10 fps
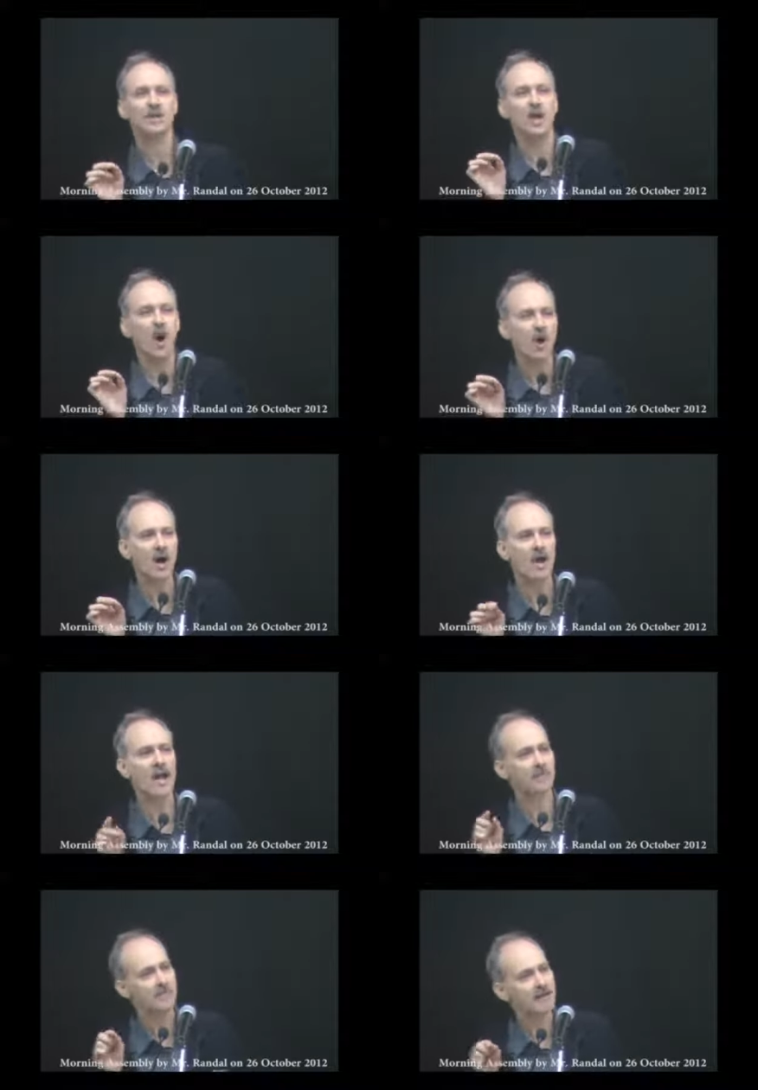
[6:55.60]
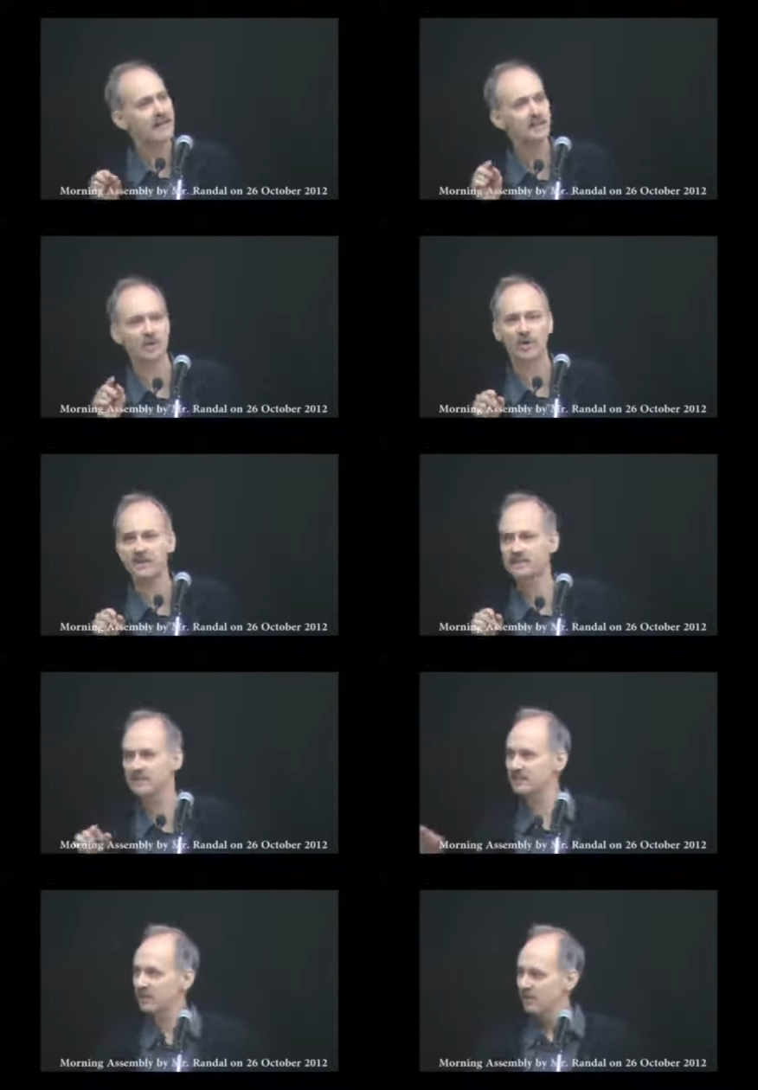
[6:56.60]
Noah had made
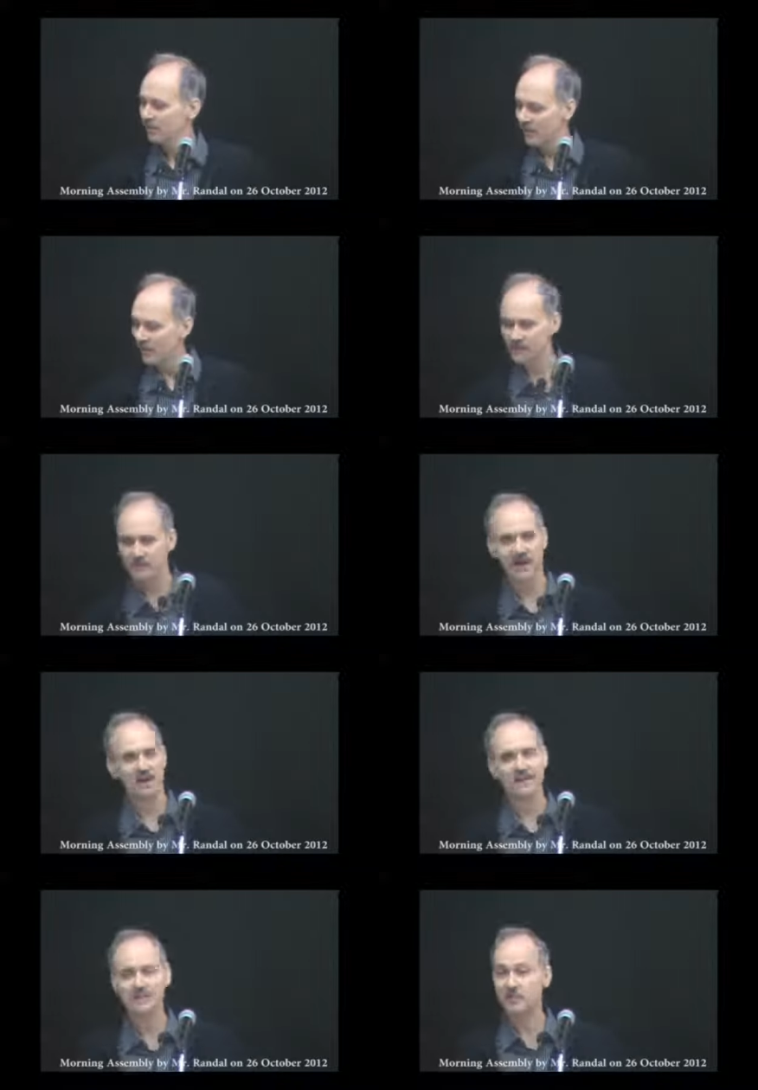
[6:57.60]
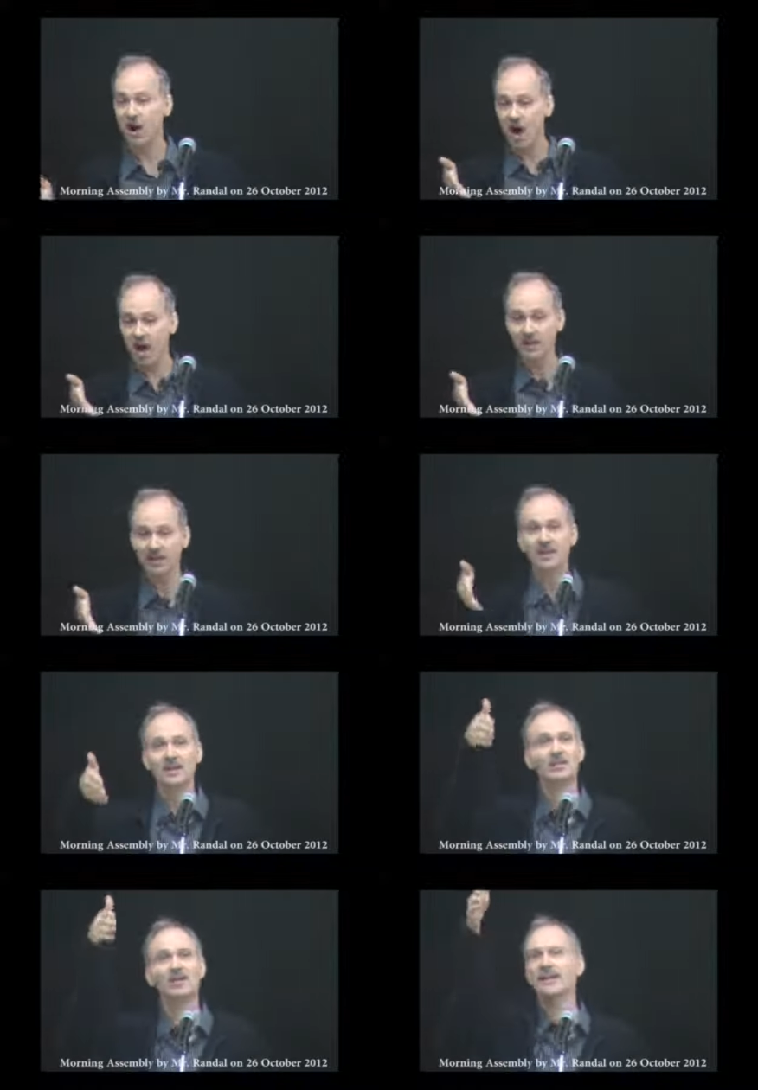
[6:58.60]
choices when he was very
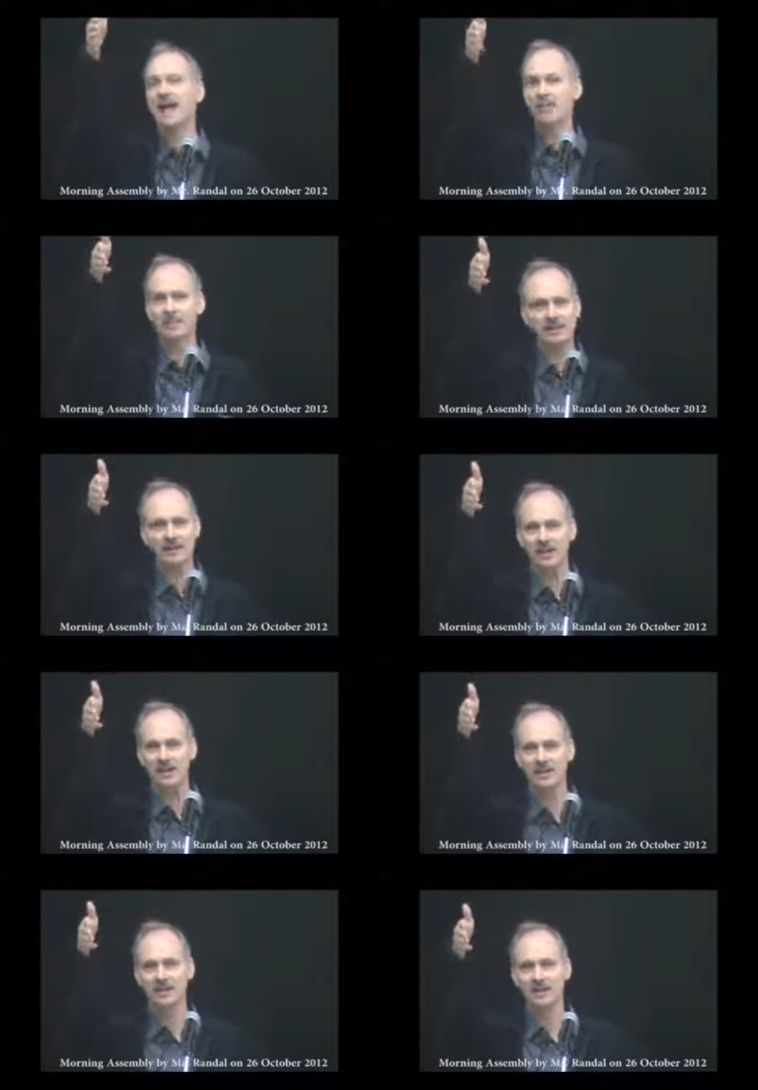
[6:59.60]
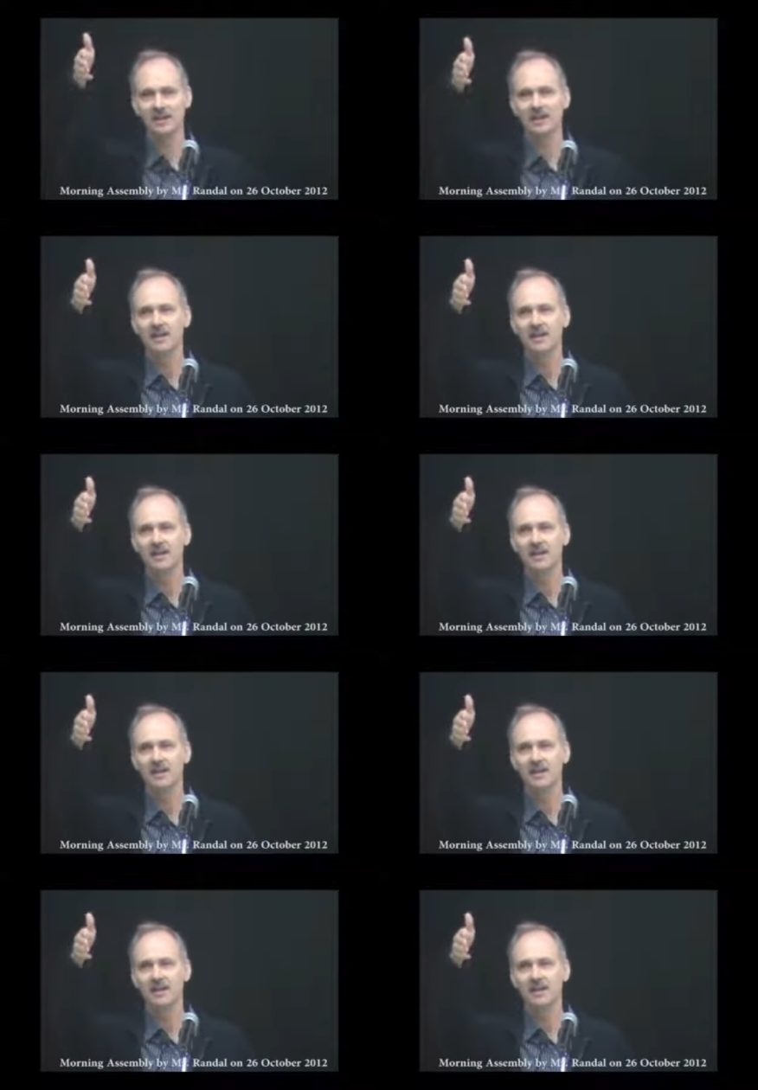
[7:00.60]
small, when he got bigger.